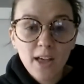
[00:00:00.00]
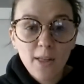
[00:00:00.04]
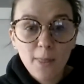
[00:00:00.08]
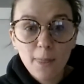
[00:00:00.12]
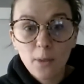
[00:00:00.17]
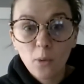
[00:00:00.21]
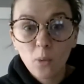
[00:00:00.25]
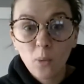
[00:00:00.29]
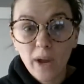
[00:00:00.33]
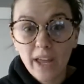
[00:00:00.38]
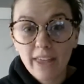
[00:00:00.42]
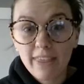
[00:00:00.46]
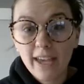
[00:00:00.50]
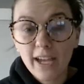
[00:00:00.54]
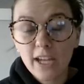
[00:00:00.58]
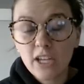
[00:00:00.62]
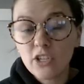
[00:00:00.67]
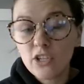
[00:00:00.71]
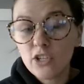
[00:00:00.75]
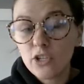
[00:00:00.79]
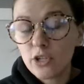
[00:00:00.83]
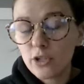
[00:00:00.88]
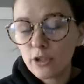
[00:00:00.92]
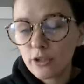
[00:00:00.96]
the way that
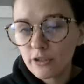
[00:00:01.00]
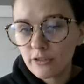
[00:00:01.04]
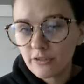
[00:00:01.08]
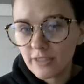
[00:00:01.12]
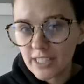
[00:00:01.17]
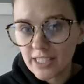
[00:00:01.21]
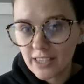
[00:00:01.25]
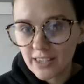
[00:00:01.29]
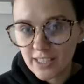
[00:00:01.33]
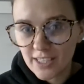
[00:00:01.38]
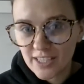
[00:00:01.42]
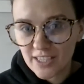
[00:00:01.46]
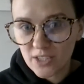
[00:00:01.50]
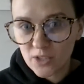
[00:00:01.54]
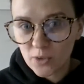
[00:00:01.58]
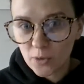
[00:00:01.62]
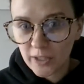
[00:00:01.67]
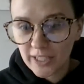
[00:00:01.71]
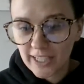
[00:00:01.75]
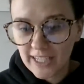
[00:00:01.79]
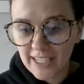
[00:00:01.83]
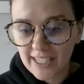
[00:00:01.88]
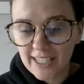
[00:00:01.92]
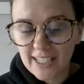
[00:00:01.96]
you read the
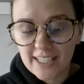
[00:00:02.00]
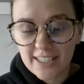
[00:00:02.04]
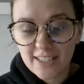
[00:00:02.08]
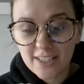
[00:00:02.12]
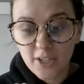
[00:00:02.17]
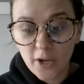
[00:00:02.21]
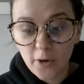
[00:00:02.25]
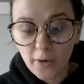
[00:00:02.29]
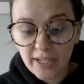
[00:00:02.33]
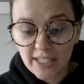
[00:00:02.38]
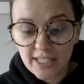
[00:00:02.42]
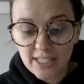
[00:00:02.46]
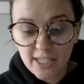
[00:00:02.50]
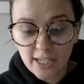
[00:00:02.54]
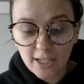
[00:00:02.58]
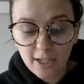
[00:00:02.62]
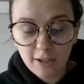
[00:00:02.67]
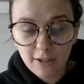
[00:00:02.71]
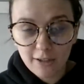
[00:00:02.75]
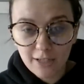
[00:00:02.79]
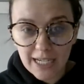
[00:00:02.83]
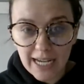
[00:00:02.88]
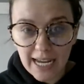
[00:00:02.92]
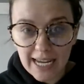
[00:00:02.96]
story is going to
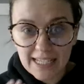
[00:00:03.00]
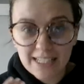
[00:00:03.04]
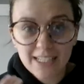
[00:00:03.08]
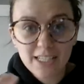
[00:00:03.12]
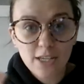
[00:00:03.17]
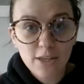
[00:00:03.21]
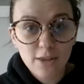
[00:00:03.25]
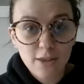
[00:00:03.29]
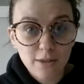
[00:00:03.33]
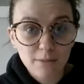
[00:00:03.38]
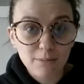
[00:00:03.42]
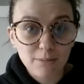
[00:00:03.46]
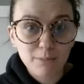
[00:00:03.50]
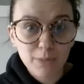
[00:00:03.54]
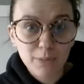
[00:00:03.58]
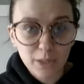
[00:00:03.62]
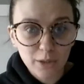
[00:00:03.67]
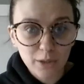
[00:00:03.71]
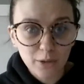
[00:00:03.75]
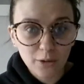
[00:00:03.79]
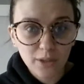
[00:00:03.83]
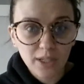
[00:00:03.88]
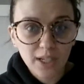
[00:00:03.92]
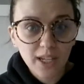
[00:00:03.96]
create the
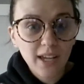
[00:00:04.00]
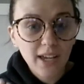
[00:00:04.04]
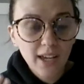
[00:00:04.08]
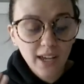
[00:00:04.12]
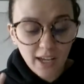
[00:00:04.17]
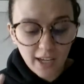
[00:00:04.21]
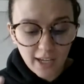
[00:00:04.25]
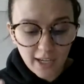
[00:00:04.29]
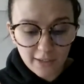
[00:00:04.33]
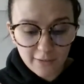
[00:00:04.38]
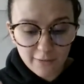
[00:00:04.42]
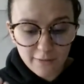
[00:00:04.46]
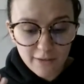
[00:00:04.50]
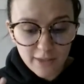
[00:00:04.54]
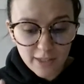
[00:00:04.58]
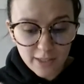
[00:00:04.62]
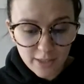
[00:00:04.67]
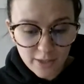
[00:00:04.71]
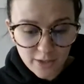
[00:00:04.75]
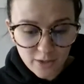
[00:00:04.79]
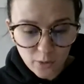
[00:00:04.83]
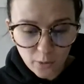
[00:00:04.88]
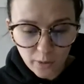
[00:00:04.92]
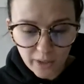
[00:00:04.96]
mood of the
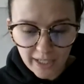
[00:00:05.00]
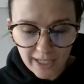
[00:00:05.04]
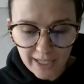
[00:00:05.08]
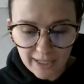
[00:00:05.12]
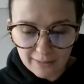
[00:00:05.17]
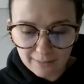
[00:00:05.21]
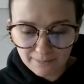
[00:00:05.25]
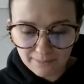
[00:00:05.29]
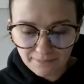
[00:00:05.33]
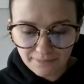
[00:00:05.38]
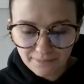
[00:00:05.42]
story.